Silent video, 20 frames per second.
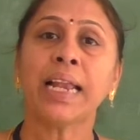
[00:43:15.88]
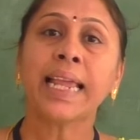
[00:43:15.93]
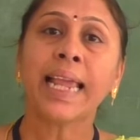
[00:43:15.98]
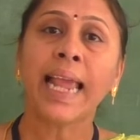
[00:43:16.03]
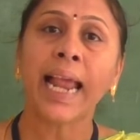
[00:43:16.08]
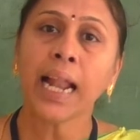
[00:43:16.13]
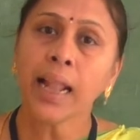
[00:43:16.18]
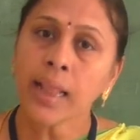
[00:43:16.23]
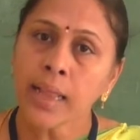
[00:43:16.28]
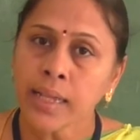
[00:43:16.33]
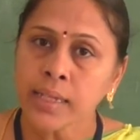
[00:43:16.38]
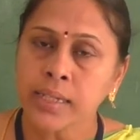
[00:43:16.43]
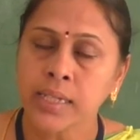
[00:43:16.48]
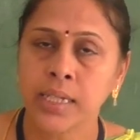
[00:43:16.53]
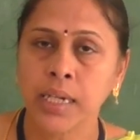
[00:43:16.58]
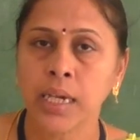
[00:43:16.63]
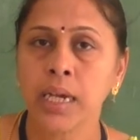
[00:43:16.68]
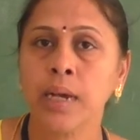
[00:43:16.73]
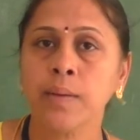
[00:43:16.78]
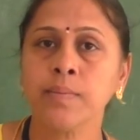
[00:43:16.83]
kill the
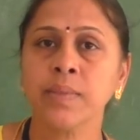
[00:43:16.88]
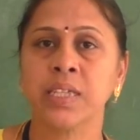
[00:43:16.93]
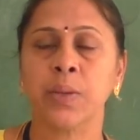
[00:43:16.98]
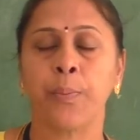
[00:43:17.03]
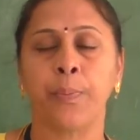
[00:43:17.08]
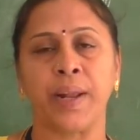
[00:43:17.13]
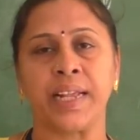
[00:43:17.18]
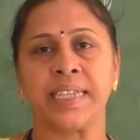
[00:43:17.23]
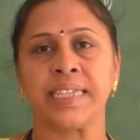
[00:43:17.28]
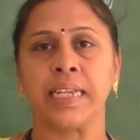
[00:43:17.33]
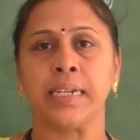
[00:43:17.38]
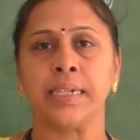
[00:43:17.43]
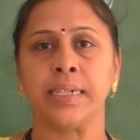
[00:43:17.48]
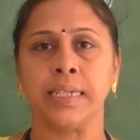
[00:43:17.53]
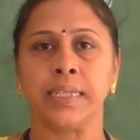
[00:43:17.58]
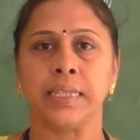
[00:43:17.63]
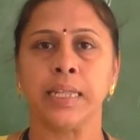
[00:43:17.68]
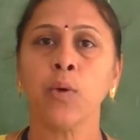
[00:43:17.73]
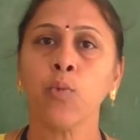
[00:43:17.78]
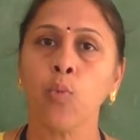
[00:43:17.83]
germs present
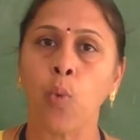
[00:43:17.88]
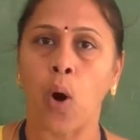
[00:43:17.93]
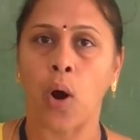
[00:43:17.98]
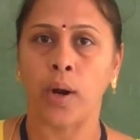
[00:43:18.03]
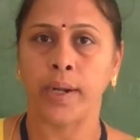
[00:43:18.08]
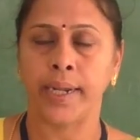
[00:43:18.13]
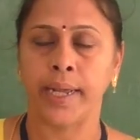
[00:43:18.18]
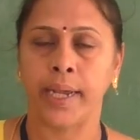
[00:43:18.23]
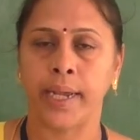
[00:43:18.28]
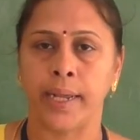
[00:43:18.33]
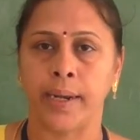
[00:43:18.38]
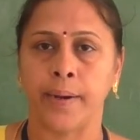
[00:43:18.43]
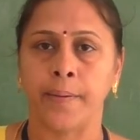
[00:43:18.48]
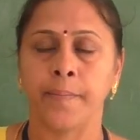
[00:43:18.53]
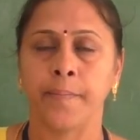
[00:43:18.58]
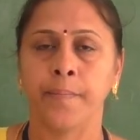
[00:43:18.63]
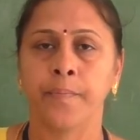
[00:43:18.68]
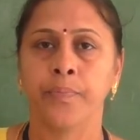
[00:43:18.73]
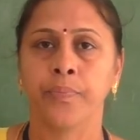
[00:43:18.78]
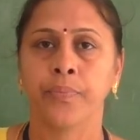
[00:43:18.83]
in the water.
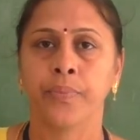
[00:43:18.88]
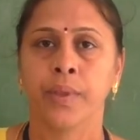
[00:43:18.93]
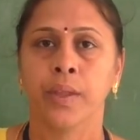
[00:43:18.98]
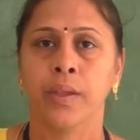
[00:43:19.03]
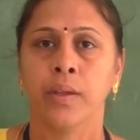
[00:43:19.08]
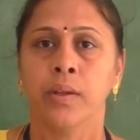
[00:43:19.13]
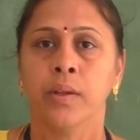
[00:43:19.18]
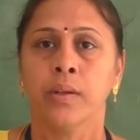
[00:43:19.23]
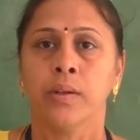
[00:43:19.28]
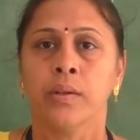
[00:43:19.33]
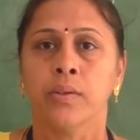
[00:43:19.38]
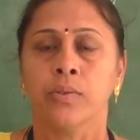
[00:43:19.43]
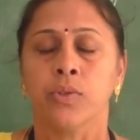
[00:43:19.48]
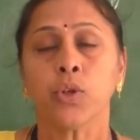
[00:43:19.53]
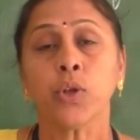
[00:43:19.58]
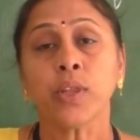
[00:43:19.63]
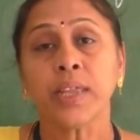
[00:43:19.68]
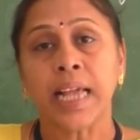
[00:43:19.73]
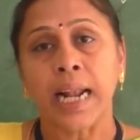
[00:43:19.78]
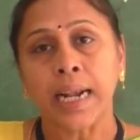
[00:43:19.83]

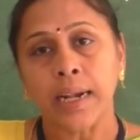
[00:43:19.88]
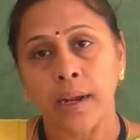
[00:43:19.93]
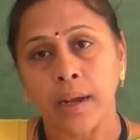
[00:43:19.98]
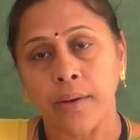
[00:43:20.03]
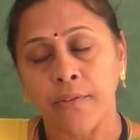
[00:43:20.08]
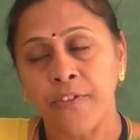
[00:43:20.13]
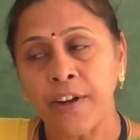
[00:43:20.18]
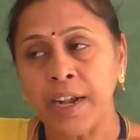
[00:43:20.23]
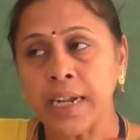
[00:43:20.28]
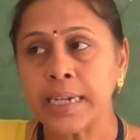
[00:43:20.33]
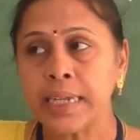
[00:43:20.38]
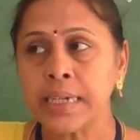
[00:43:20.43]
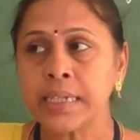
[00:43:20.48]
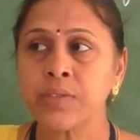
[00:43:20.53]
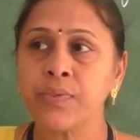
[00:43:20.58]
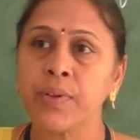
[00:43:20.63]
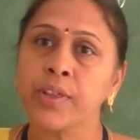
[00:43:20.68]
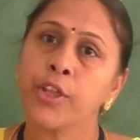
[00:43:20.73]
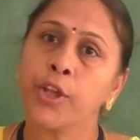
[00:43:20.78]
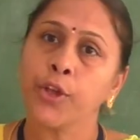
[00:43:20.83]
So that
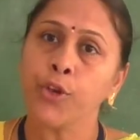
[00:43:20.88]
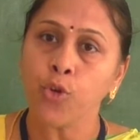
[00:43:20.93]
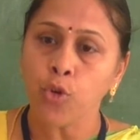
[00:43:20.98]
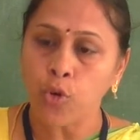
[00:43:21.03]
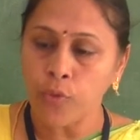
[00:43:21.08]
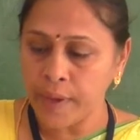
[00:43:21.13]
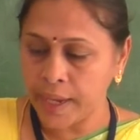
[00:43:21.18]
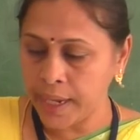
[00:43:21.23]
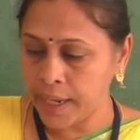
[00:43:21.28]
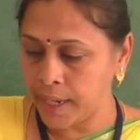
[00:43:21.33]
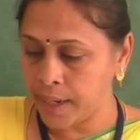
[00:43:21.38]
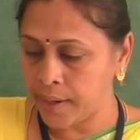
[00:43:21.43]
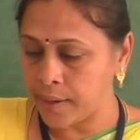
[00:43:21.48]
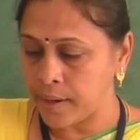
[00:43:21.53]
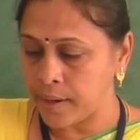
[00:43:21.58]
filters with the UV,